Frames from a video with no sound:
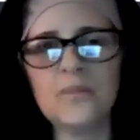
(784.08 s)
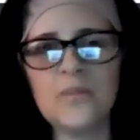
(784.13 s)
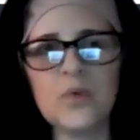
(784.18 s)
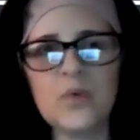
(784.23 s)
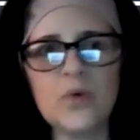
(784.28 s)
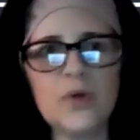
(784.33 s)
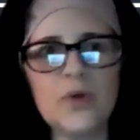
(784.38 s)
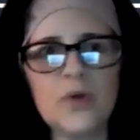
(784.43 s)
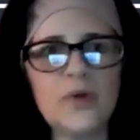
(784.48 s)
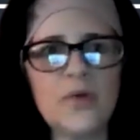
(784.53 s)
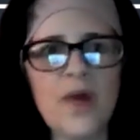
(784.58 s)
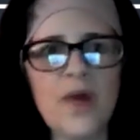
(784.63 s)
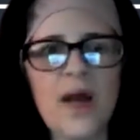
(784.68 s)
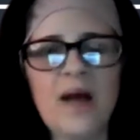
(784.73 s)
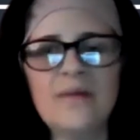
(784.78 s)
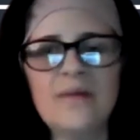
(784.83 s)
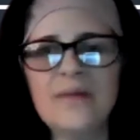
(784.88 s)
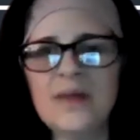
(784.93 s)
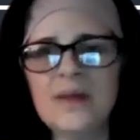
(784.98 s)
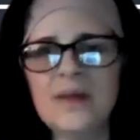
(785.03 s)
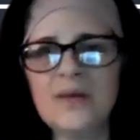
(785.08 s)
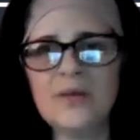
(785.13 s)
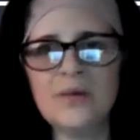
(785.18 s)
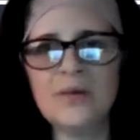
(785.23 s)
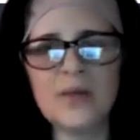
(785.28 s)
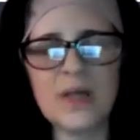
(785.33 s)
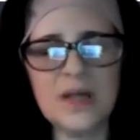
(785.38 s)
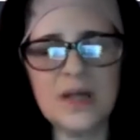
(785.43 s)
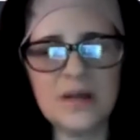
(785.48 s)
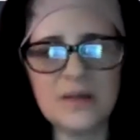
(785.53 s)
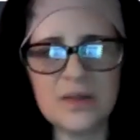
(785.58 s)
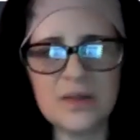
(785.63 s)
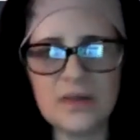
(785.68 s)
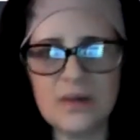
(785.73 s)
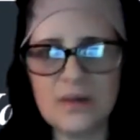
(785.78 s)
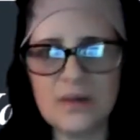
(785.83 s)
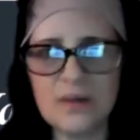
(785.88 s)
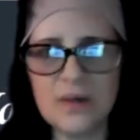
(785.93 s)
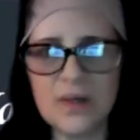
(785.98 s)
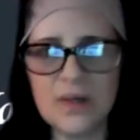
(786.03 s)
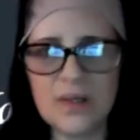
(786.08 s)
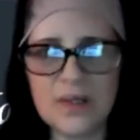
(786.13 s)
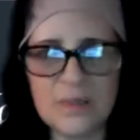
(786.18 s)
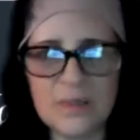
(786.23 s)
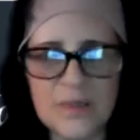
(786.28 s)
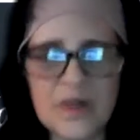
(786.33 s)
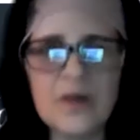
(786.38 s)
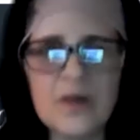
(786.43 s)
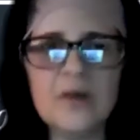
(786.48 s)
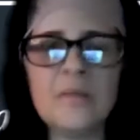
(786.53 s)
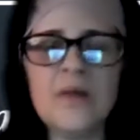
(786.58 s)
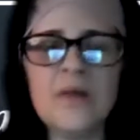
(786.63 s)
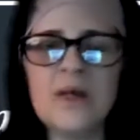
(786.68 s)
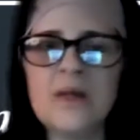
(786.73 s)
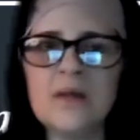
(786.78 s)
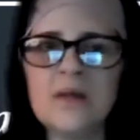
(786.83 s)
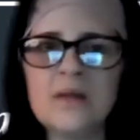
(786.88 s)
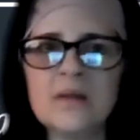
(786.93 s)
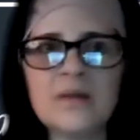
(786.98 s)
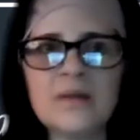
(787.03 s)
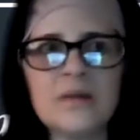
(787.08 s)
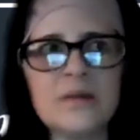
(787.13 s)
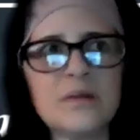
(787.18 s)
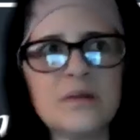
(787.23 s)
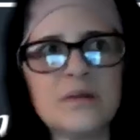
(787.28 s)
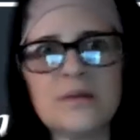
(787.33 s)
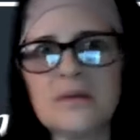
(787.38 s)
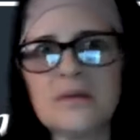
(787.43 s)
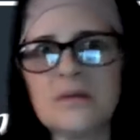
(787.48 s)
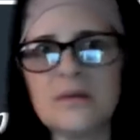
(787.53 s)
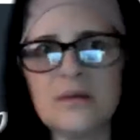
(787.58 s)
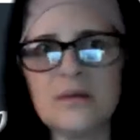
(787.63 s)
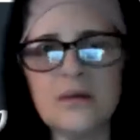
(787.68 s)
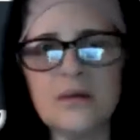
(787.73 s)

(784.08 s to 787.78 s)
or you're having your own cancer experience